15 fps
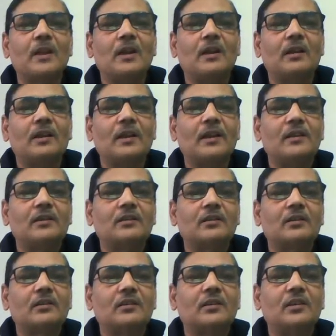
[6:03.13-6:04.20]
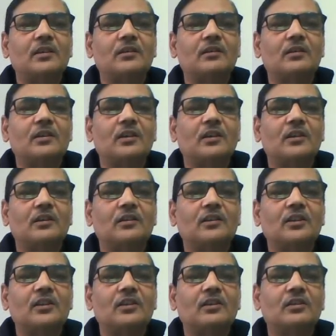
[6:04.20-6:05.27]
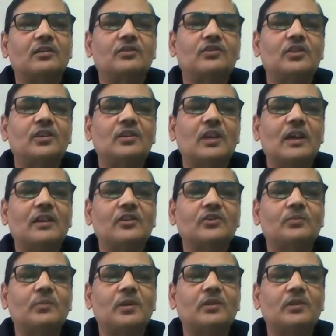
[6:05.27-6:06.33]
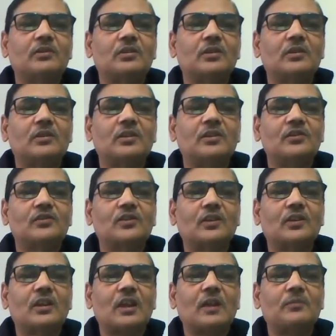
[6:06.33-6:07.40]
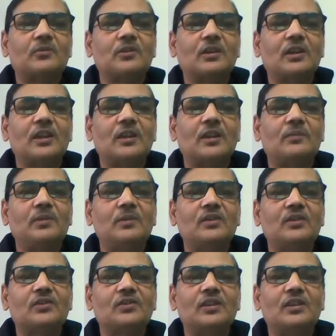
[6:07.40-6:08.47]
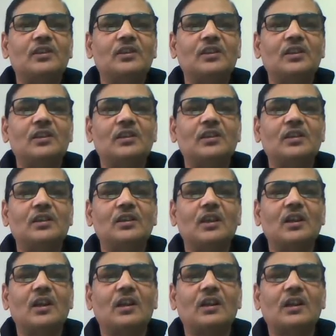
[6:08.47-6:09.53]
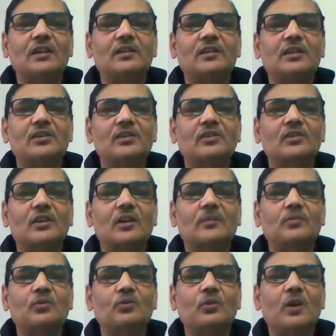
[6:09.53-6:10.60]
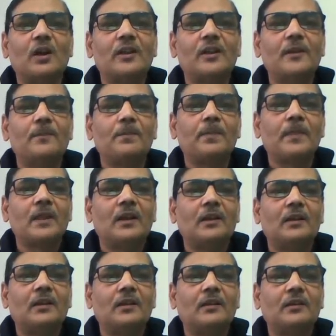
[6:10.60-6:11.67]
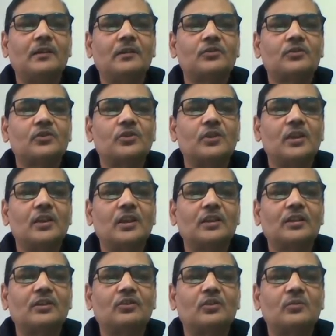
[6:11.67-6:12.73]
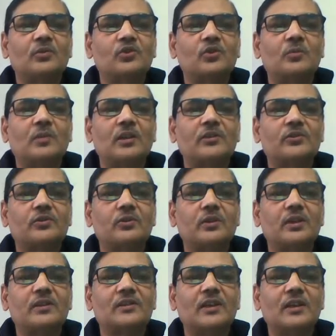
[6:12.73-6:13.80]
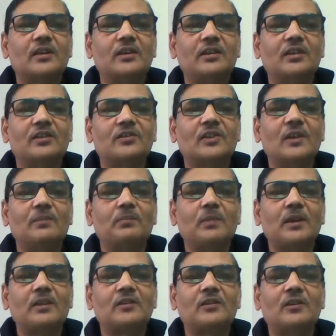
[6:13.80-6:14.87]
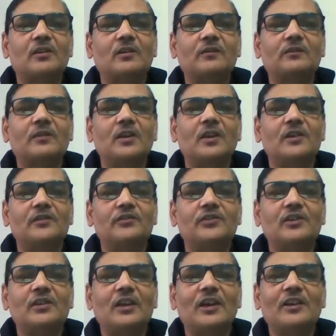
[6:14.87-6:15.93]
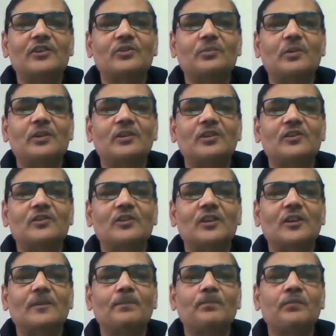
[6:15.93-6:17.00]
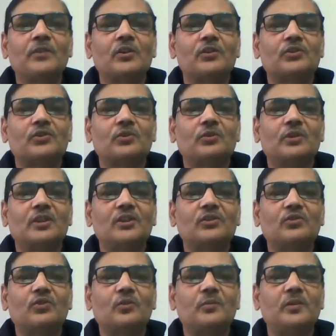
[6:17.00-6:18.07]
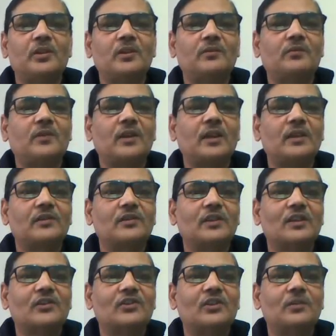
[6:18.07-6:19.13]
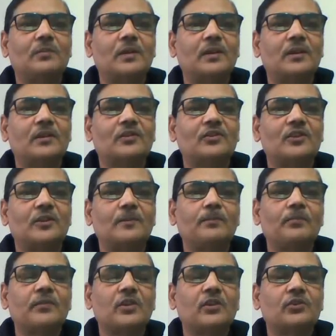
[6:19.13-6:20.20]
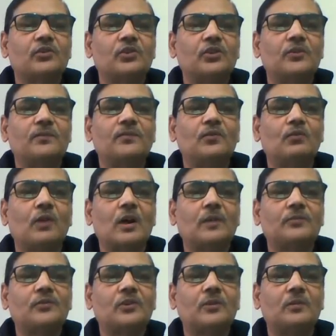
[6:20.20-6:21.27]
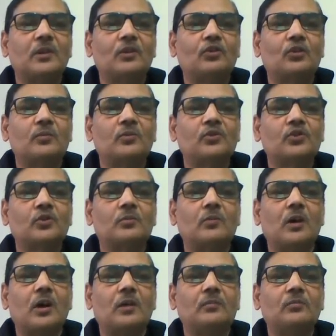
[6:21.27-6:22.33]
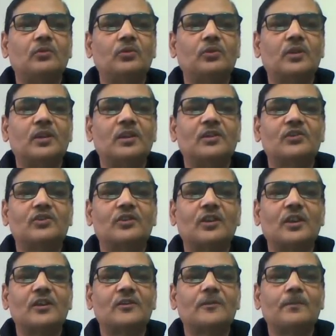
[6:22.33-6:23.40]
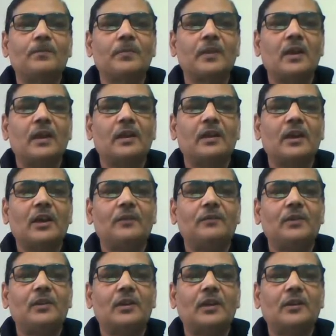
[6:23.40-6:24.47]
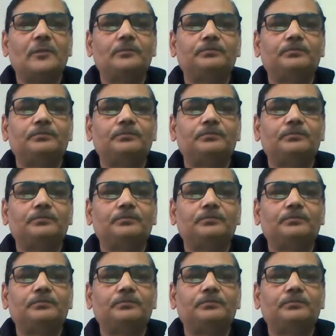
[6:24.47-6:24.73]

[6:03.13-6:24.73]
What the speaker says: Like here, the gene arrangement is capital A, B, C, D, E, like this up to I. In other chromosome also, exactly the same pattern of gene arrangement is there. So this could be referred as ST by ST. So if you observe a chromosome arm looking straight and having a